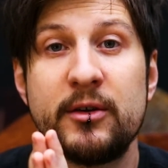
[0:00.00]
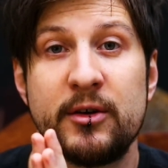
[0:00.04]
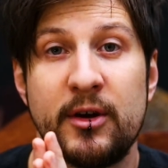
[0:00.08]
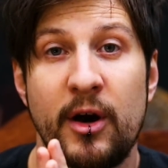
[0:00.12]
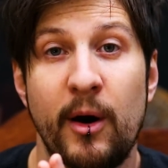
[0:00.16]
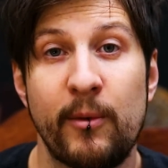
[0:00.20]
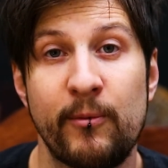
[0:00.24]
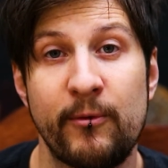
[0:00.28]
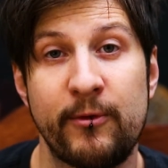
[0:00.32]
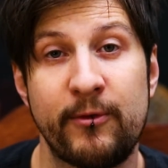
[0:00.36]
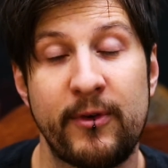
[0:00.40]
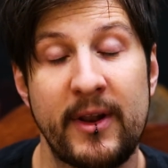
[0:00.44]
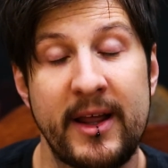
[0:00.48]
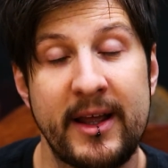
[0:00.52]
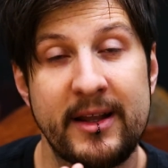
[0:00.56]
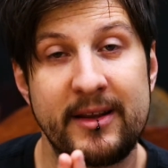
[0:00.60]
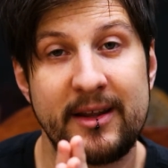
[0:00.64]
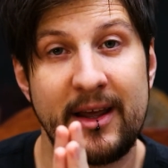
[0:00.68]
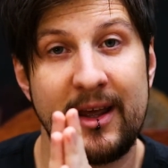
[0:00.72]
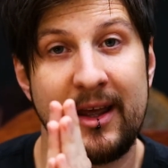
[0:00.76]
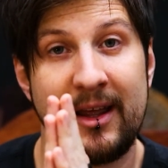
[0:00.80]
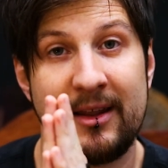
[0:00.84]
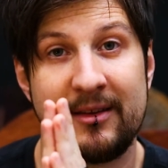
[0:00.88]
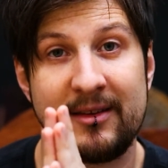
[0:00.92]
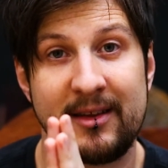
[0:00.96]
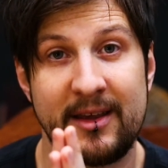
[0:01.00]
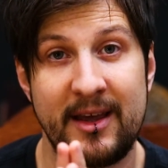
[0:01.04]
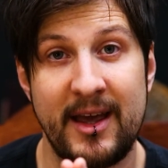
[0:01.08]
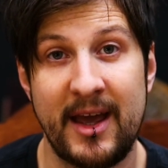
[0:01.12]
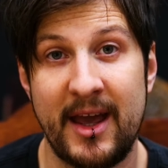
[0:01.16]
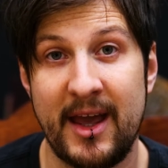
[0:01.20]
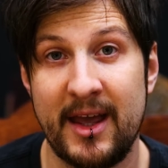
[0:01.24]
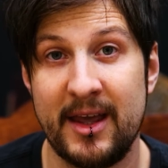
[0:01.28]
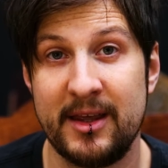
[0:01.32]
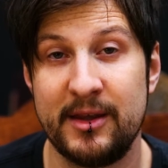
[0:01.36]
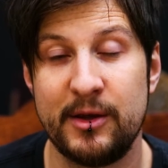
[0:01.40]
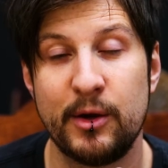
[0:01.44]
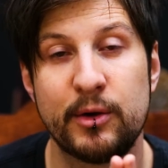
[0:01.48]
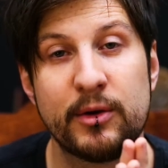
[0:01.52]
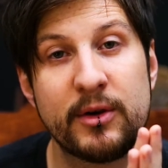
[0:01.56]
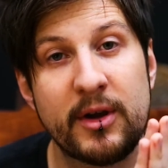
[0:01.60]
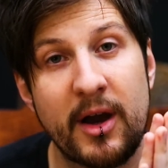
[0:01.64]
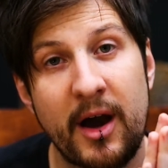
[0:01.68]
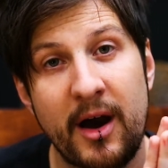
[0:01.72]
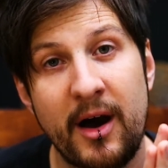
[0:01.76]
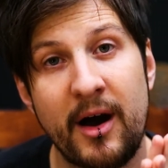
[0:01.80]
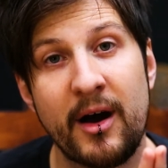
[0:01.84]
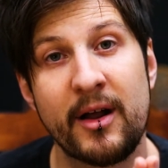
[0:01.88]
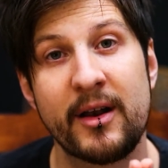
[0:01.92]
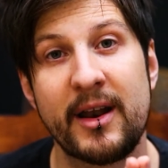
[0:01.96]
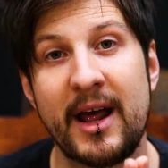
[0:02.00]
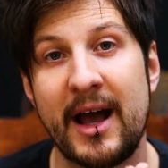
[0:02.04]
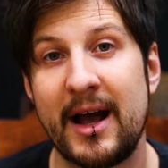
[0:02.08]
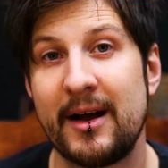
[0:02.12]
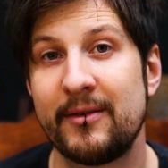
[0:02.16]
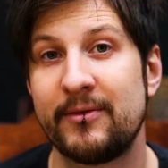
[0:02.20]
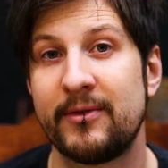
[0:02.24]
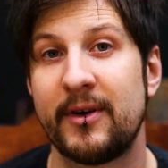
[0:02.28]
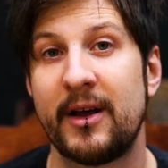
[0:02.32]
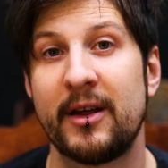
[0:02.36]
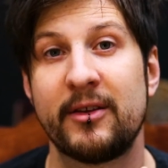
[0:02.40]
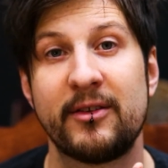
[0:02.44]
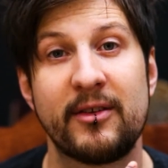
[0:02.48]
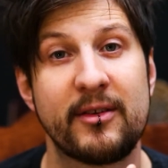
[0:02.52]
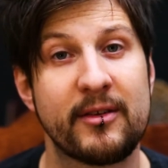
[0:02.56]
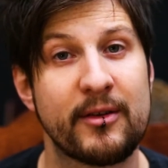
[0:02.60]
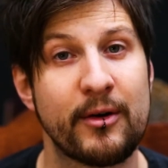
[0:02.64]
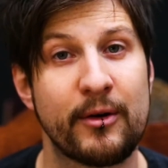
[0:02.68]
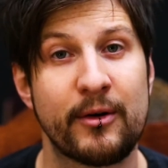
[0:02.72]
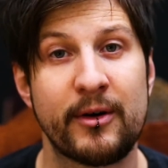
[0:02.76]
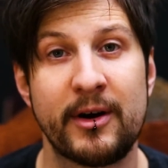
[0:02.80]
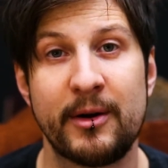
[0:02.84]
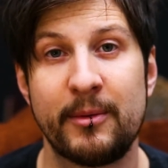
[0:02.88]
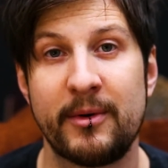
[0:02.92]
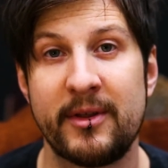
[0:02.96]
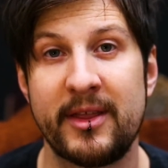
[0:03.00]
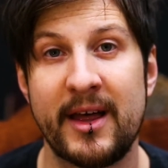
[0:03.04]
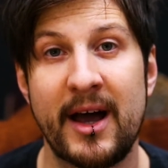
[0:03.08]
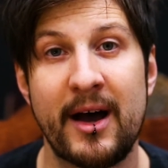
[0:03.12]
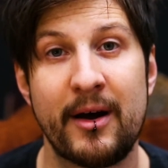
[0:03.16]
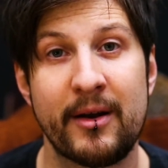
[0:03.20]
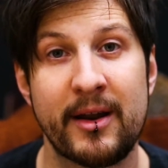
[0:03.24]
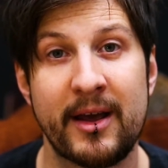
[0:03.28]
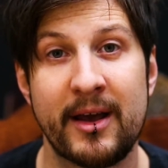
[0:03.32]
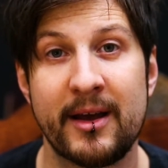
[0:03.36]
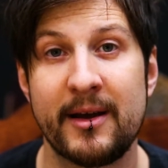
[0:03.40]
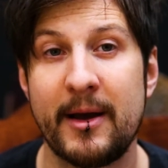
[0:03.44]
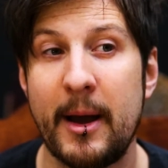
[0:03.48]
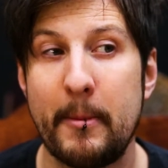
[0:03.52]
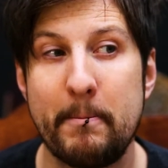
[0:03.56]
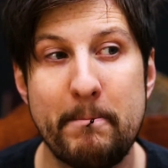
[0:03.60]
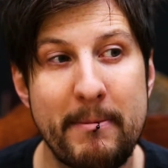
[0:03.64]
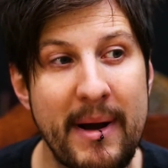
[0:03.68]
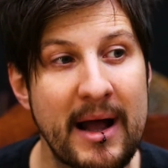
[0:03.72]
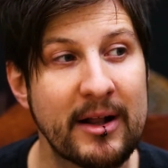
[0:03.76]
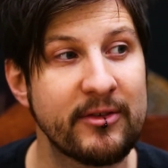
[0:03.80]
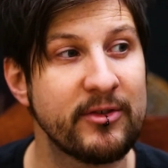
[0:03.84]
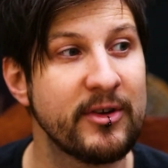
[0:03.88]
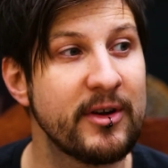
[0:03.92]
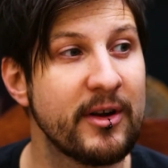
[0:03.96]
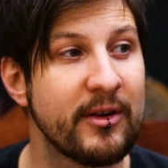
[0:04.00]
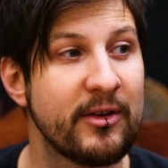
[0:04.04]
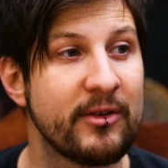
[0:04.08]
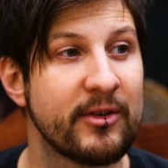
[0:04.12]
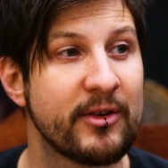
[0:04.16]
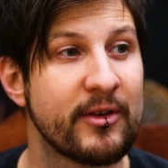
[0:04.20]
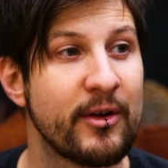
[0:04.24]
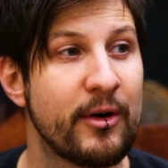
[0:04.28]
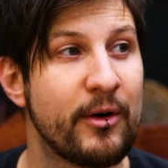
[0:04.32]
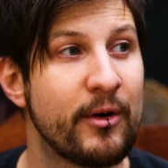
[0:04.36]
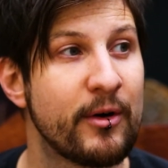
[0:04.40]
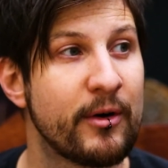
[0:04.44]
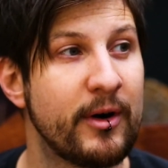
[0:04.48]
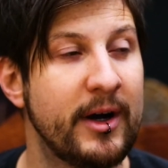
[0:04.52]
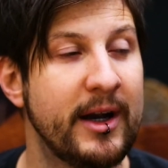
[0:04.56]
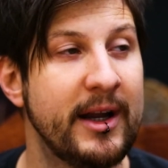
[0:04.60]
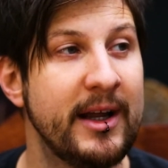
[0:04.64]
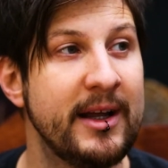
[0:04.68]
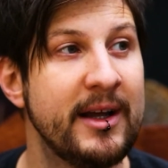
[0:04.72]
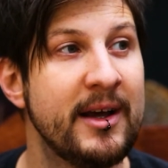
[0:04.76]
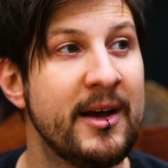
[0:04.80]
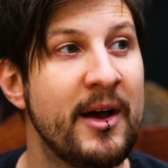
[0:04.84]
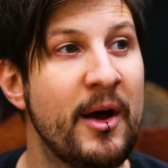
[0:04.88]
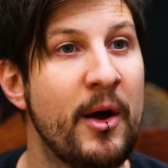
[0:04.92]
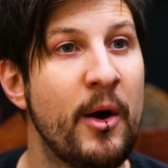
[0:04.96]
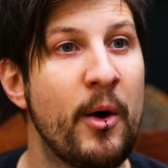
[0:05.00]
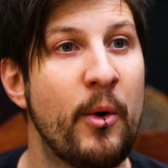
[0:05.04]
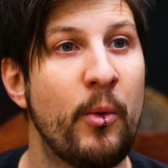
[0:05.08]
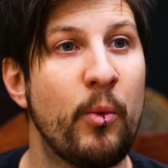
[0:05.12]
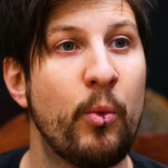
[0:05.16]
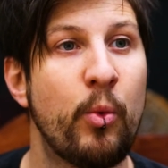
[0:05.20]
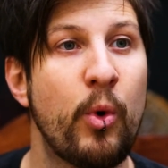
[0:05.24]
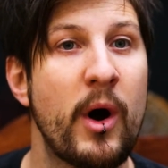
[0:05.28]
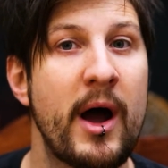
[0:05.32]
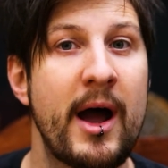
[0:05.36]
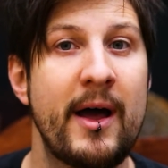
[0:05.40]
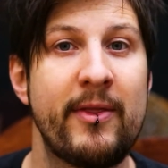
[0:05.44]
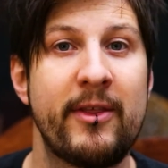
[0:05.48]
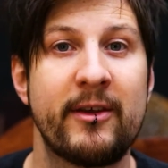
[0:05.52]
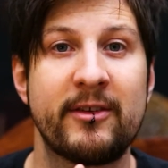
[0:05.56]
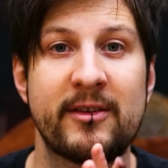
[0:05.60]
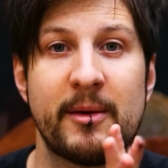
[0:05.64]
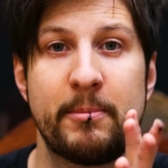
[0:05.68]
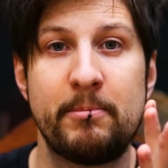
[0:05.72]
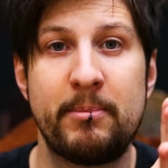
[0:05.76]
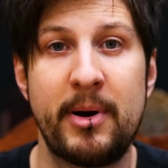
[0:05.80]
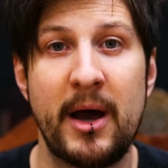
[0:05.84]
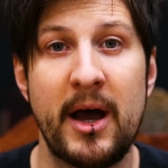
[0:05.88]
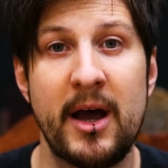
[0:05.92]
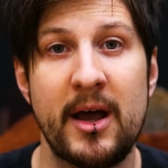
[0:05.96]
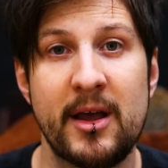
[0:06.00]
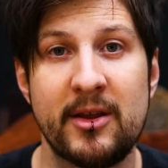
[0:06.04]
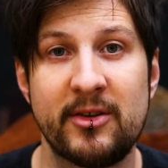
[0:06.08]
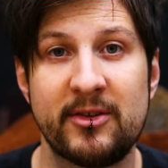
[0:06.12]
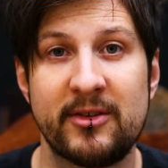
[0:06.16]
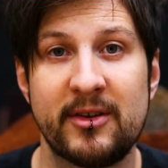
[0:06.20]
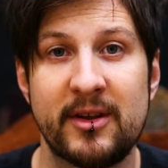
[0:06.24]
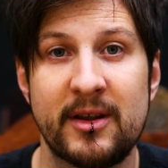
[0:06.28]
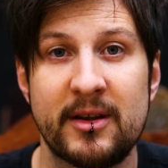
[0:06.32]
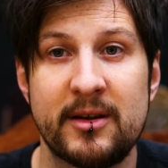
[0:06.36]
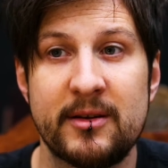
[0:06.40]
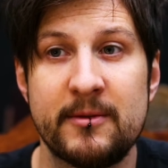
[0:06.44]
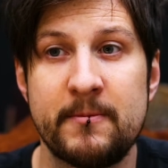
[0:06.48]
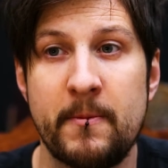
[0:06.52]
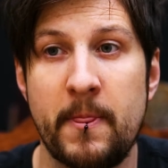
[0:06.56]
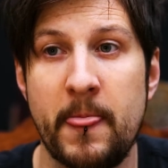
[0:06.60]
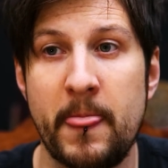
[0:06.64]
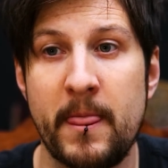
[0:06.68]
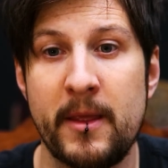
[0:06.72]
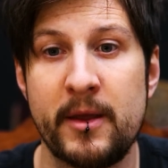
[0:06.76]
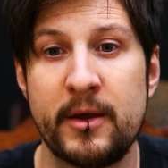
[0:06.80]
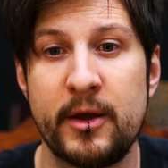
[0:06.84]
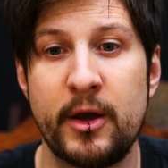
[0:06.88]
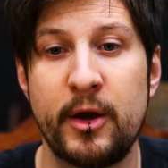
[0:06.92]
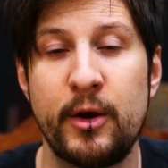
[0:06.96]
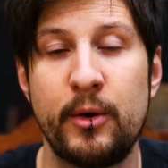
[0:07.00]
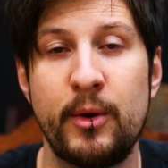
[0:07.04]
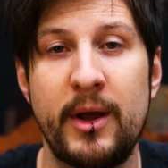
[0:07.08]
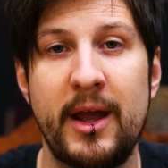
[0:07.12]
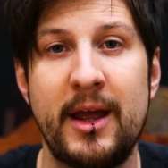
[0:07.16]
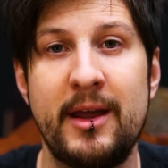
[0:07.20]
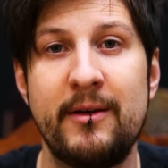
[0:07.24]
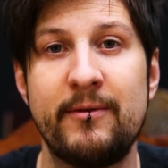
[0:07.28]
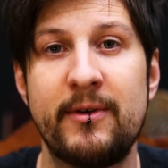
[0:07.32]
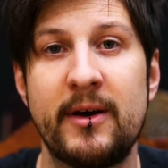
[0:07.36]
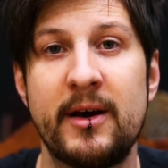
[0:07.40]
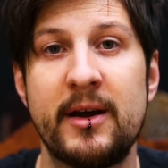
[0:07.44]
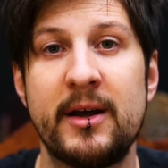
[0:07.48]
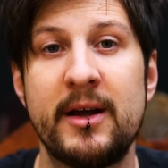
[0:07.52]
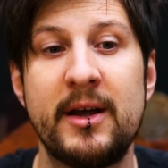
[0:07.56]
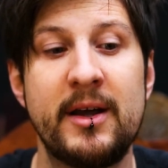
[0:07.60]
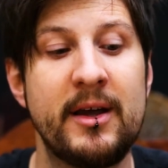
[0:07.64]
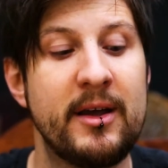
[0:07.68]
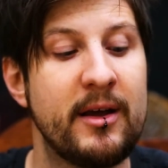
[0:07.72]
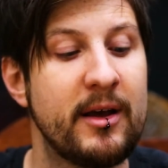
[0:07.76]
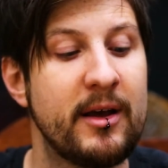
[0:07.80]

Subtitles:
Conflict is key. You can't have a story without it. Imagine a story where there's a person who either